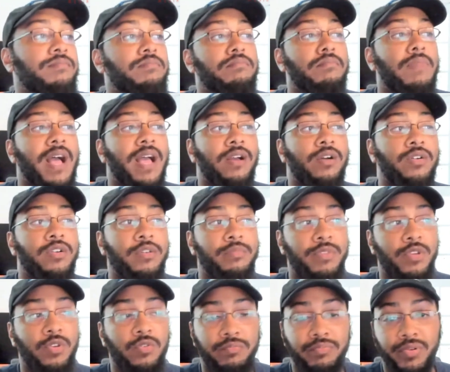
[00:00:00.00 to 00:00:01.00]
mile
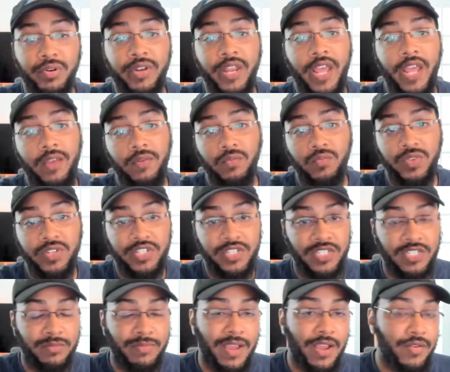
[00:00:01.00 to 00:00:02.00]
commute per day, which is
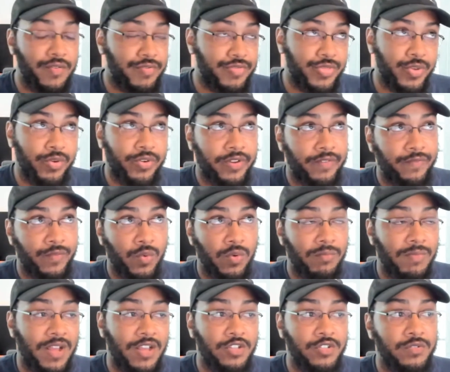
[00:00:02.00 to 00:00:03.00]
about 34
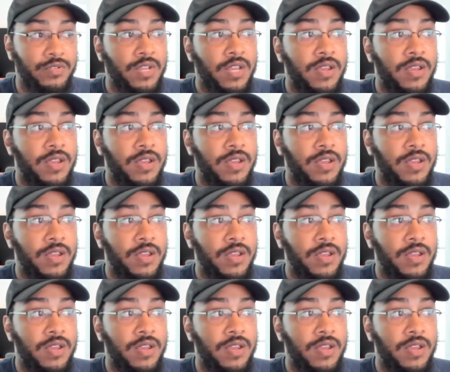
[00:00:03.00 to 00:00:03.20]
miles